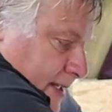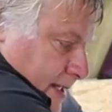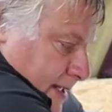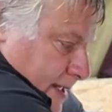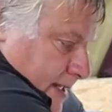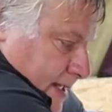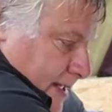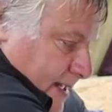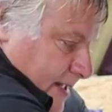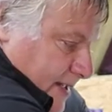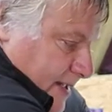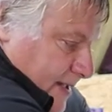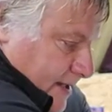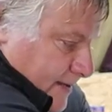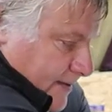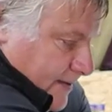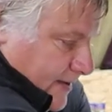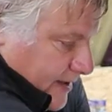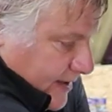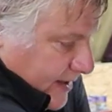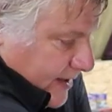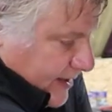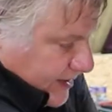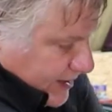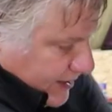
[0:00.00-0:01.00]
Like I said,
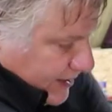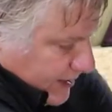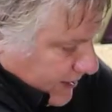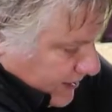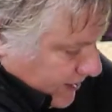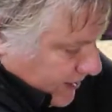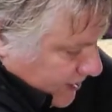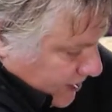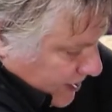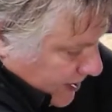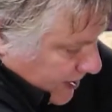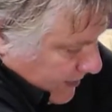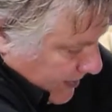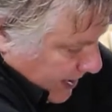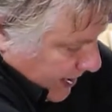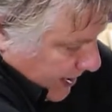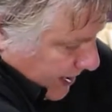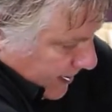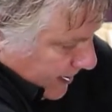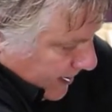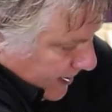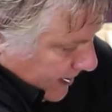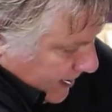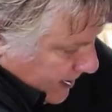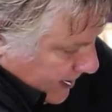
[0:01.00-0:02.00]
there is a little shim
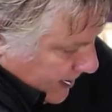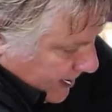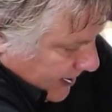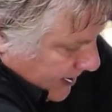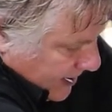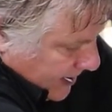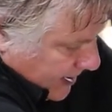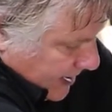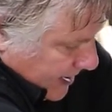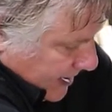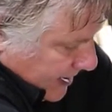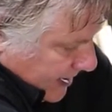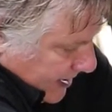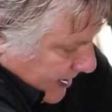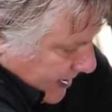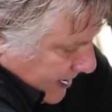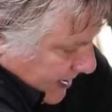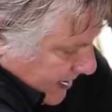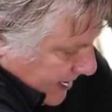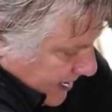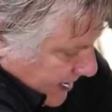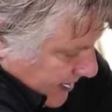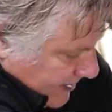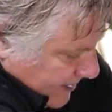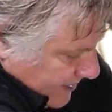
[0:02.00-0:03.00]
here.
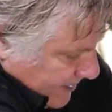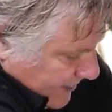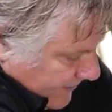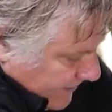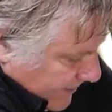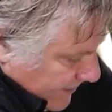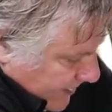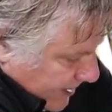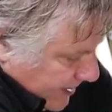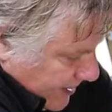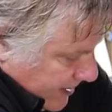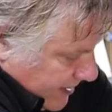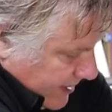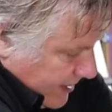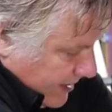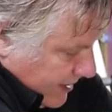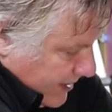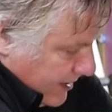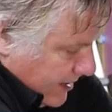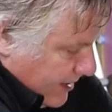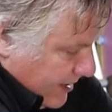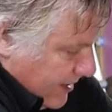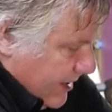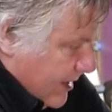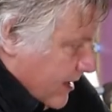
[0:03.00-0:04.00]
I don't know if we can
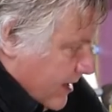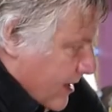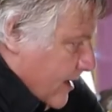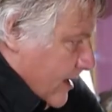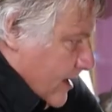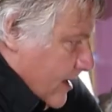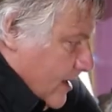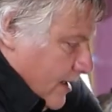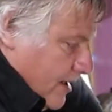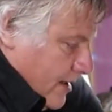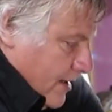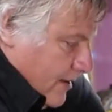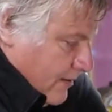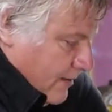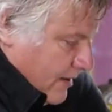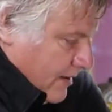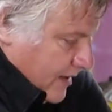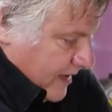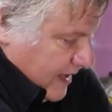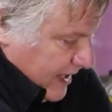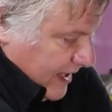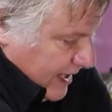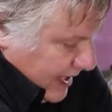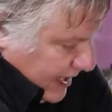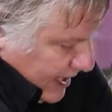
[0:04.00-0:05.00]
work
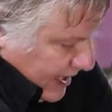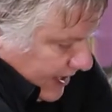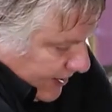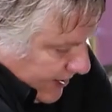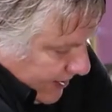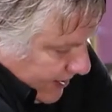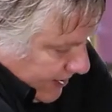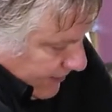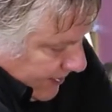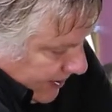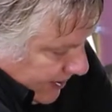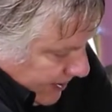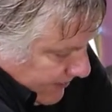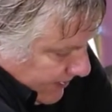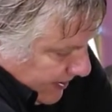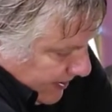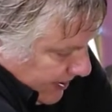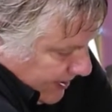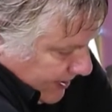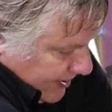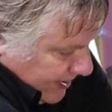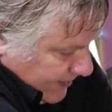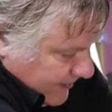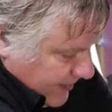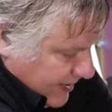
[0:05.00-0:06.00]
that out of there right away.
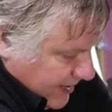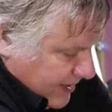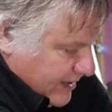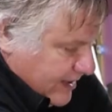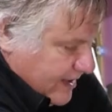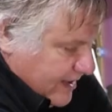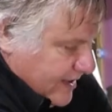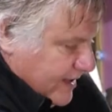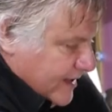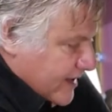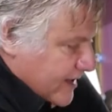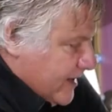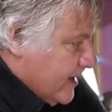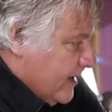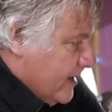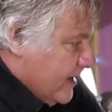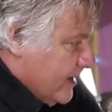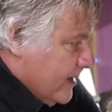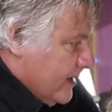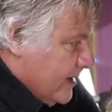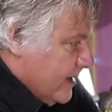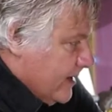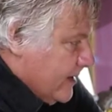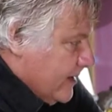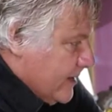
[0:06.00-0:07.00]
Up there it is.
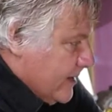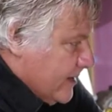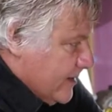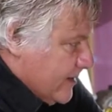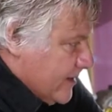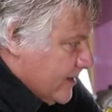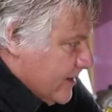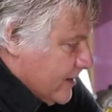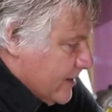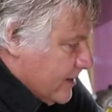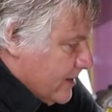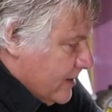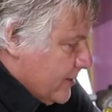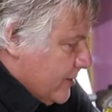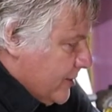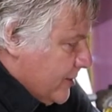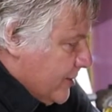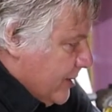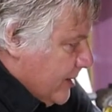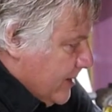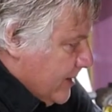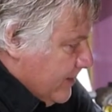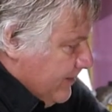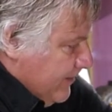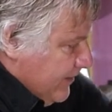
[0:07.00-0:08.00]
There's the little
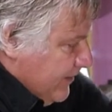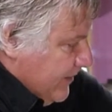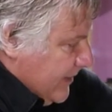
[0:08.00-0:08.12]
shim.